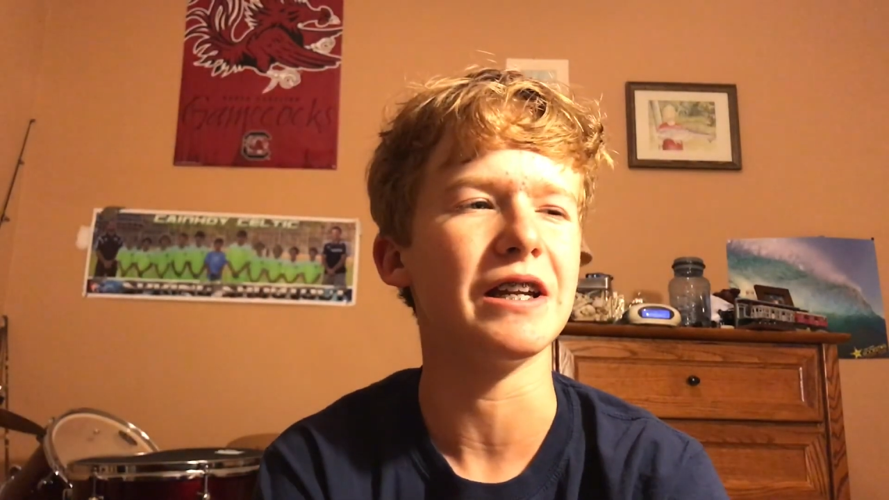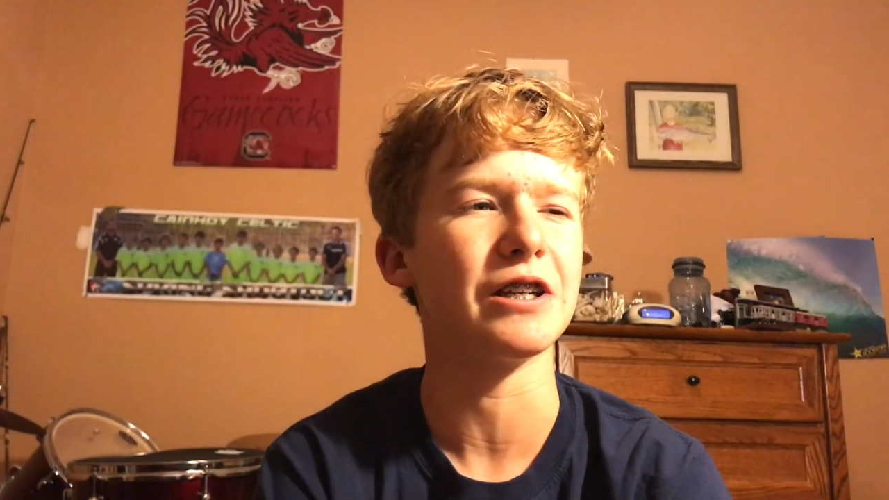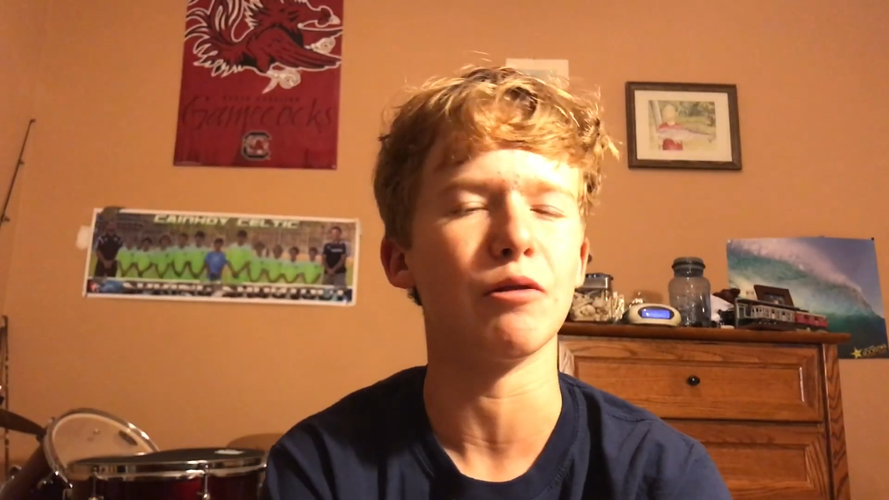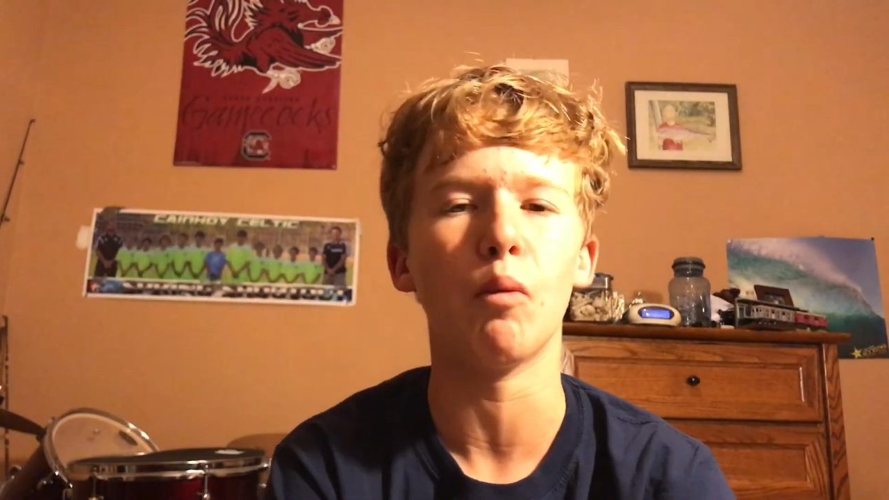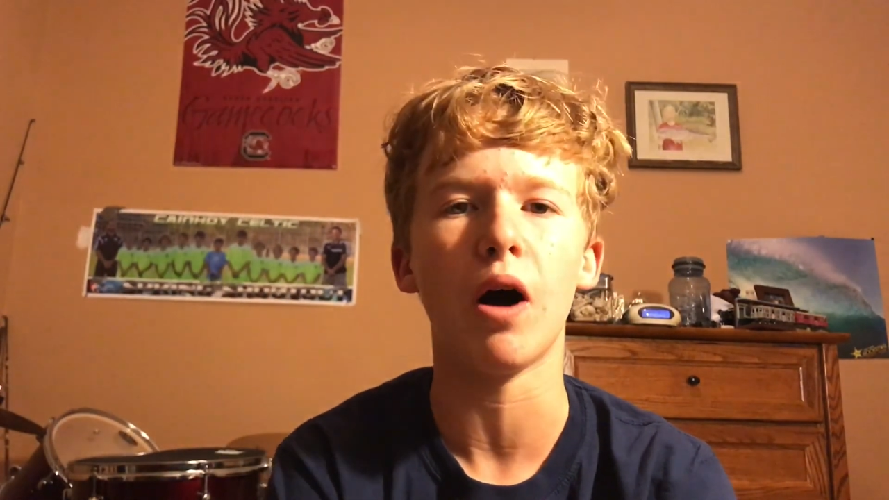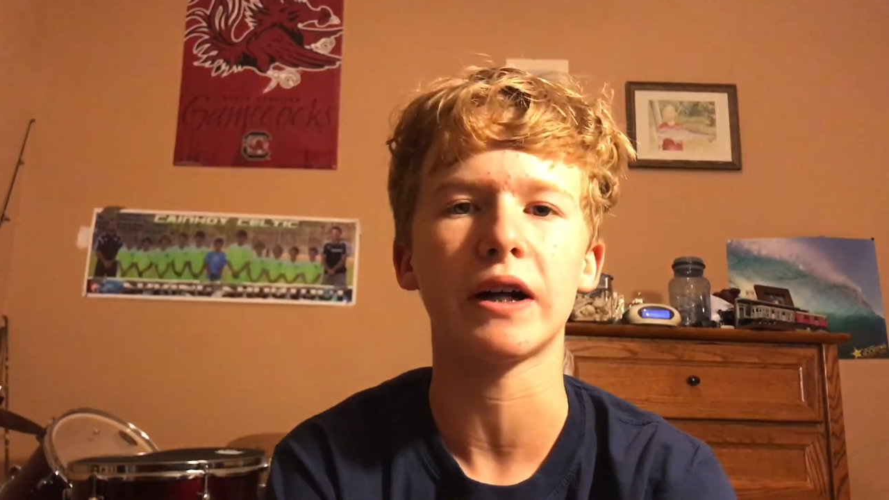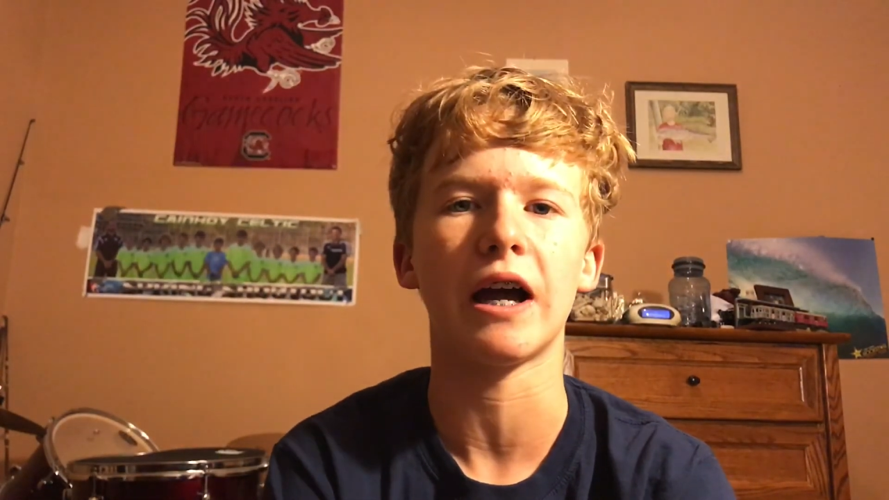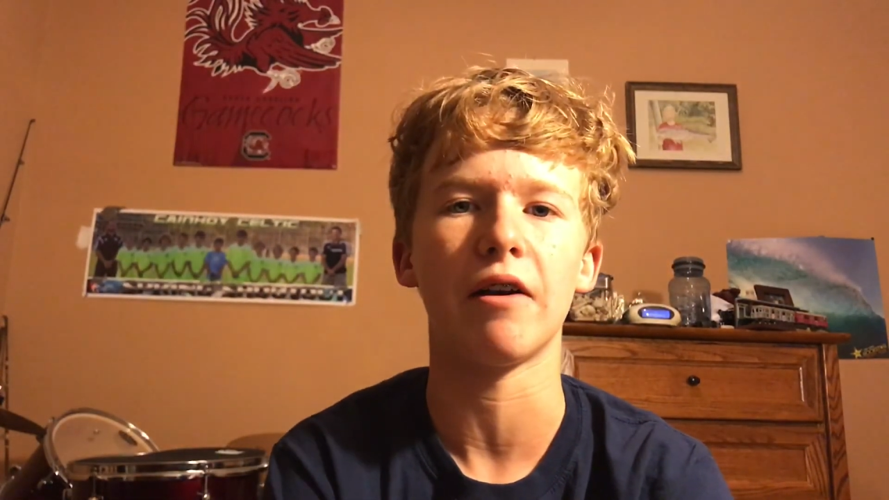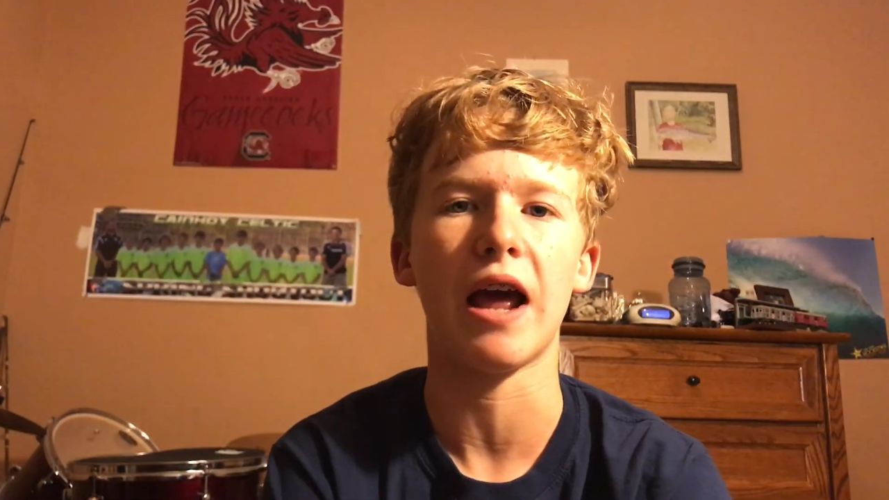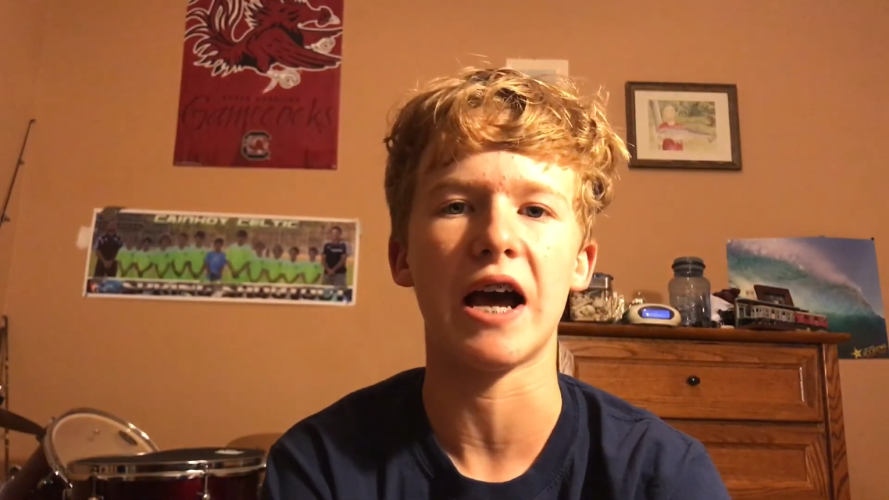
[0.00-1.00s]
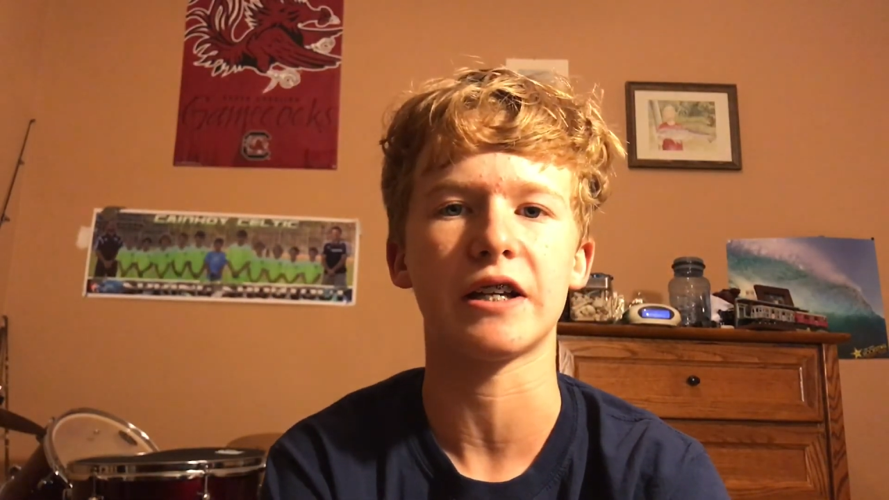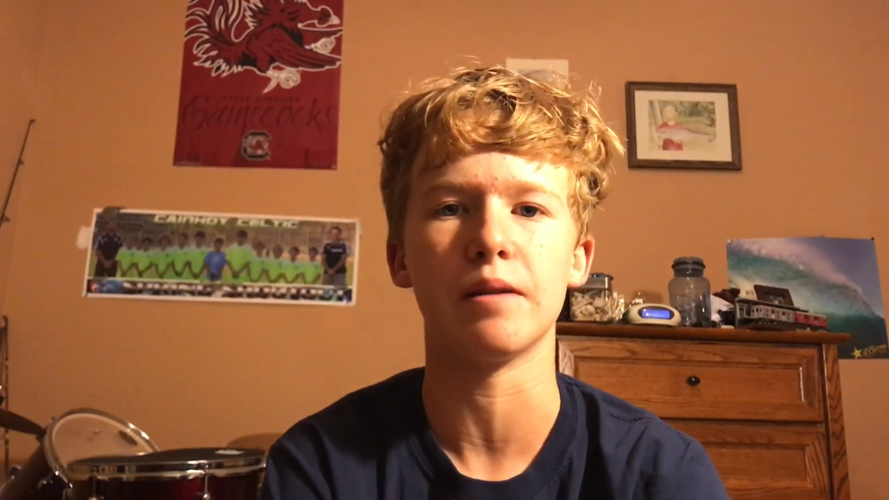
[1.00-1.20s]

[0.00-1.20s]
and just walk out and ask